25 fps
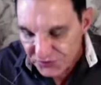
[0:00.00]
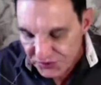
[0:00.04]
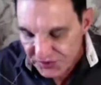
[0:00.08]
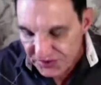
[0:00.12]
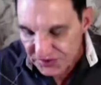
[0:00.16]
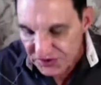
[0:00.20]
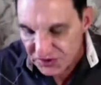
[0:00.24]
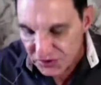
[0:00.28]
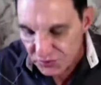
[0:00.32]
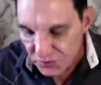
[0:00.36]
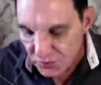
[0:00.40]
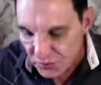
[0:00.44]

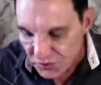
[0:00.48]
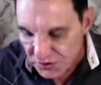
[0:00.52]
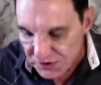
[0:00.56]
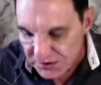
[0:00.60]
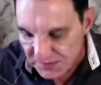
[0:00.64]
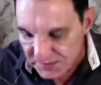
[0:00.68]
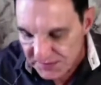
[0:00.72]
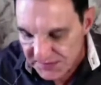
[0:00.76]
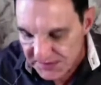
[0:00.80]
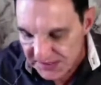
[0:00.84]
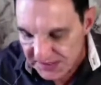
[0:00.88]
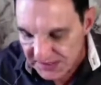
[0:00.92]
Traditional
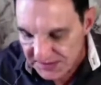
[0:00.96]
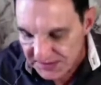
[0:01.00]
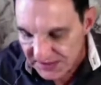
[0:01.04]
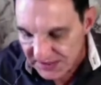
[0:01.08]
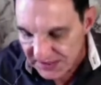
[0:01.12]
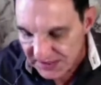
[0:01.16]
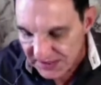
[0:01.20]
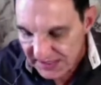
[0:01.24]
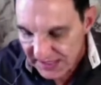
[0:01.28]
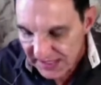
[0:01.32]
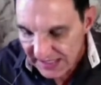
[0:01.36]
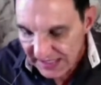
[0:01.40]
Worship
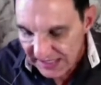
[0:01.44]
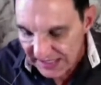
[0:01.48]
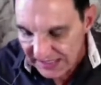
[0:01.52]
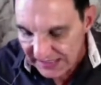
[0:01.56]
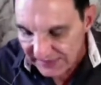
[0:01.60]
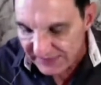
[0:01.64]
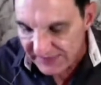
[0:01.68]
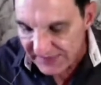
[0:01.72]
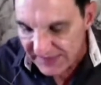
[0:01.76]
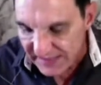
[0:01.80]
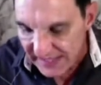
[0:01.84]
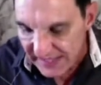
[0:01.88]
Center,
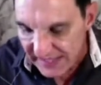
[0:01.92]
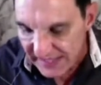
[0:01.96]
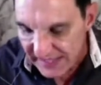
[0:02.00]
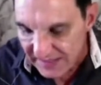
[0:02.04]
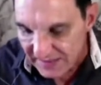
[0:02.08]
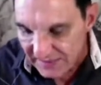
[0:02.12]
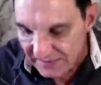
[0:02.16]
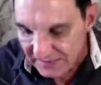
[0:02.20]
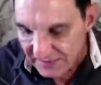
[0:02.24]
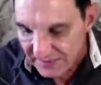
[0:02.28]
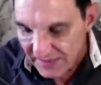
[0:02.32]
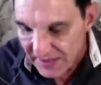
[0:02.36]
11
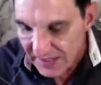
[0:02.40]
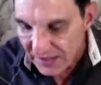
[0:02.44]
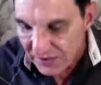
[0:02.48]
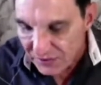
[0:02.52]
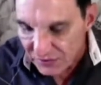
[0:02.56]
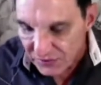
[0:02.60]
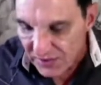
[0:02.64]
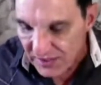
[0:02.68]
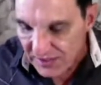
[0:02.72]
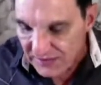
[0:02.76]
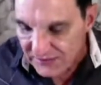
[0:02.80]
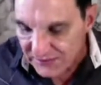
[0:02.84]
a.m.,
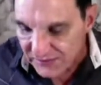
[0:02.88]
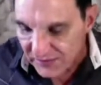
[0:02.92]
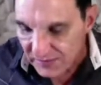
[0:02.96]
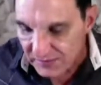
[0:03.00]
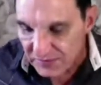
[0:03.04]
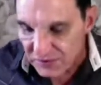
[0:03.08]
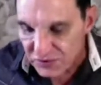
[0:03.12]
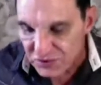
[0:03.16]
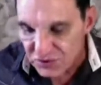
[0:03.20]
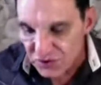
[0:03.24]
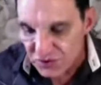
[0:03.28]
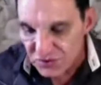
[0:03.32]
Christ
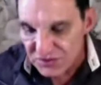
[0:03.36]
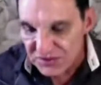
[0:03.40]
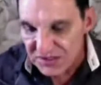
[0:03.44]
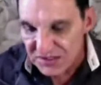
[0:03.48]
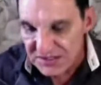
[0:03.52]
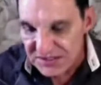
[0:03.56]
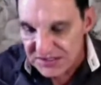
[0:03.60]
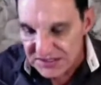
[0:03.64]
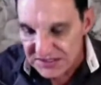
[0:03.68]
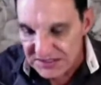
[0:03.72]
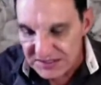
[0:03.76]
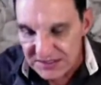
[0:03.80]
Family Church
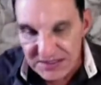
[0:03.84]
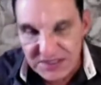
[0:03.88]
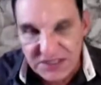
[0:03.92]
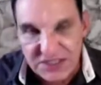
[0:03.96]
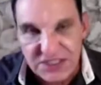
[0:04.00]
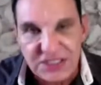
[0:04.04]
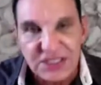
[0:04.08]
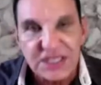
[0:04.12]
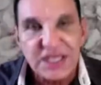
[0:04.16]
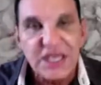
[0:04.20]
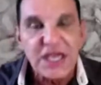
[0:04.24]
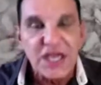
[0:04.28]
at
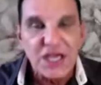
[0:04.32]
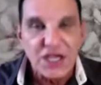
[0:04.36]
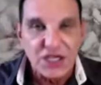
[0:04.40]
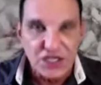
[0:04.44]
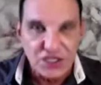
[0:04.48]
Synergy.